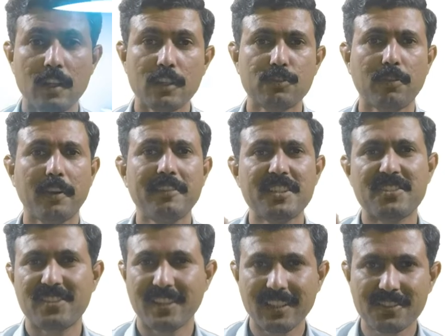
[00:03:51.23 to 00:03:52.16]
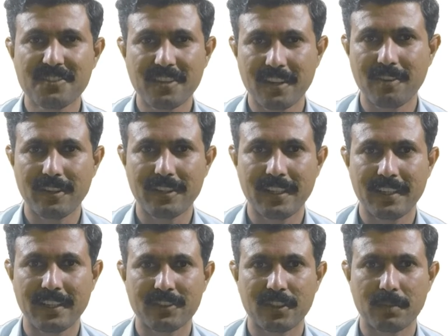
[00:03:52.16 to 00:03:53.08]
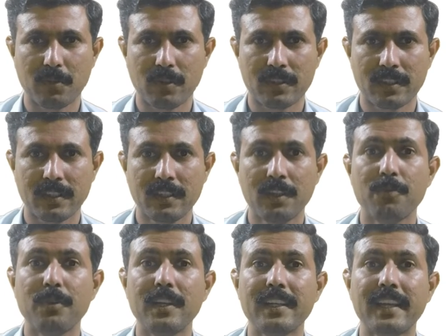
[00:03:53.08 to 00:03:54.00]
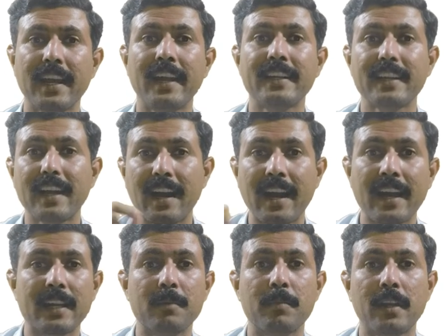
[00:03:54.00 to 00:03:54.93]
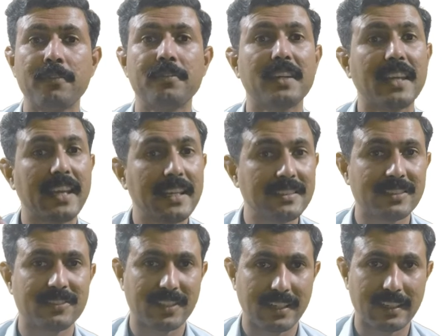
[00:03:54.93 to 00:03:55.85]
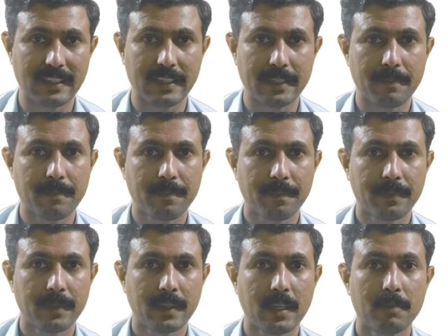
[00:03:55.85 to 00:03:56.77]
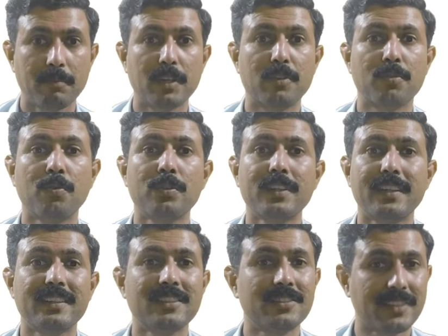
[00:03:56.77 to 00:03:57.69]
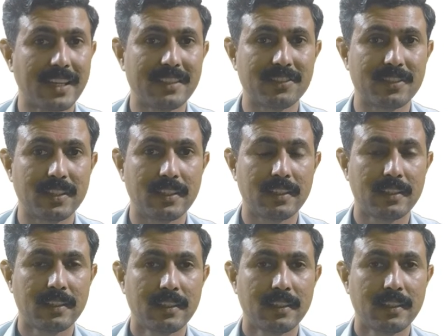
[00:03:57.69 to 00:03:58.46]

So when we just turn on the induction motor, we'll get R M F instantly. But rotor is standstill.